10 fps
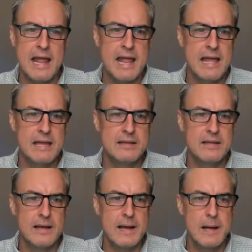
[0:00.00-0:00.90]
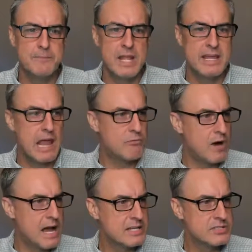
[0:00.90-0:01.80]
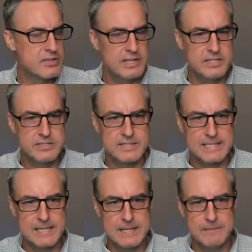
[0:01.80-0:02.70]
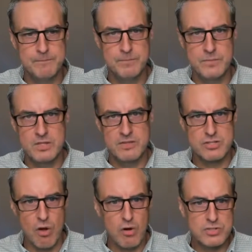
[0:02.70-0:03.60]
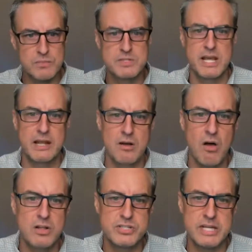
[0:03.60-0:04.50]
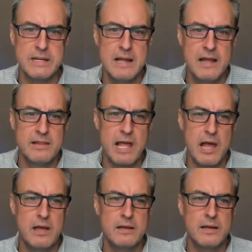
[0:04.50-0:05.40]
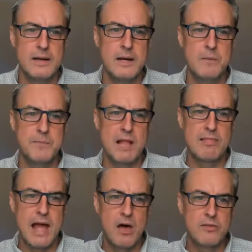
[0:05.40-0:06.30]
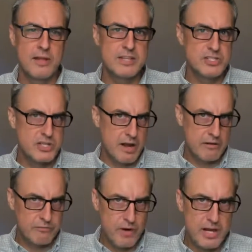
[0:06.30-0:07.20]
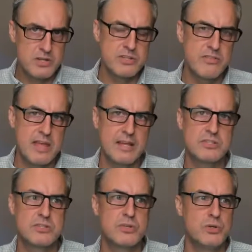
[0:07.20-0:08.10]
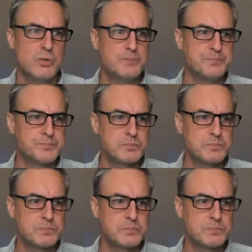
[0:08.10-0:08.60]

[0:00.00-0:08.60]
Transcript: and um, it gave rise to these um, to this awesome technology that um, allowed like these giant freighters and things to